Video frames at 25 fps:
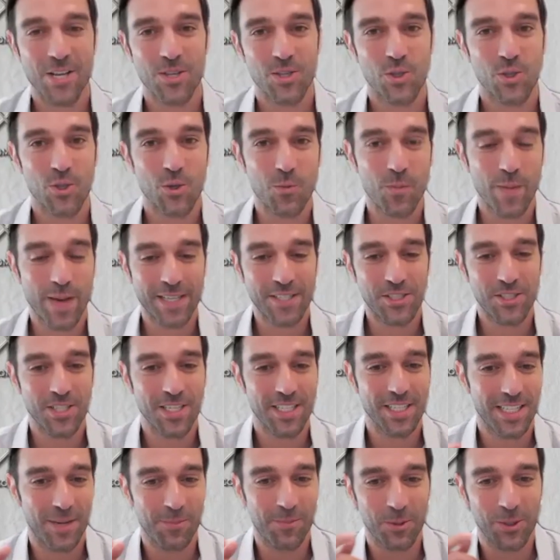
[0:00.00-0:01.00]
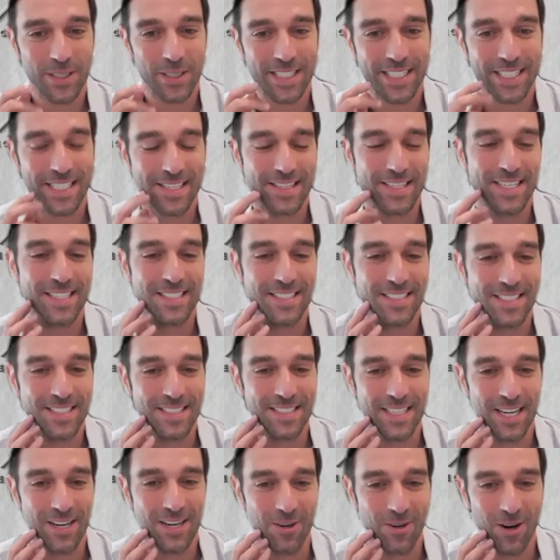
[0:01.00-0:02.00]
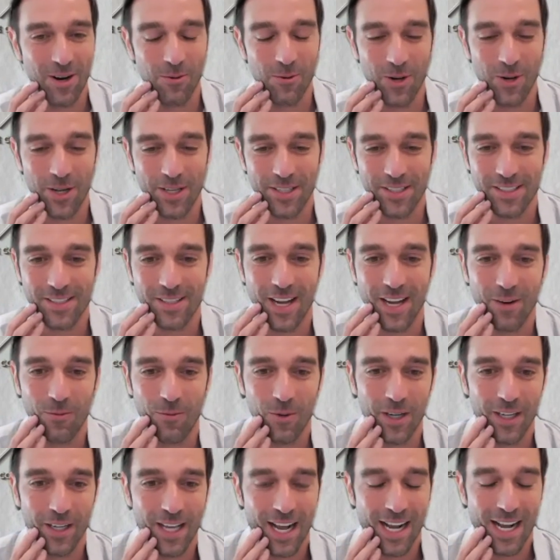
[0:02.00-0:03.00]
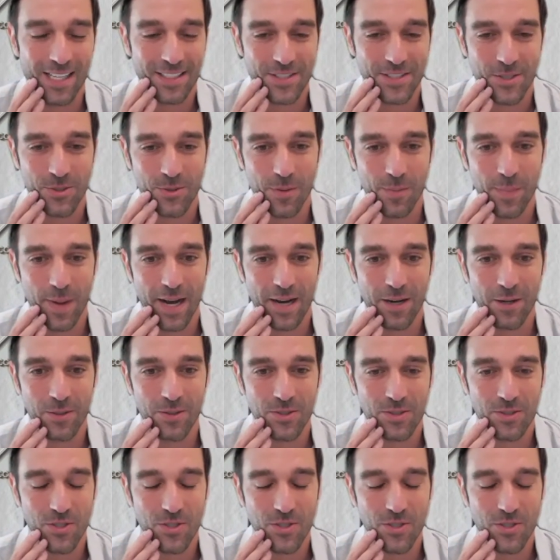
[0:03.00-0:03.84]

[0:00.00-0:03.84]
You mentioned a couple of key things in there I want to ask you about.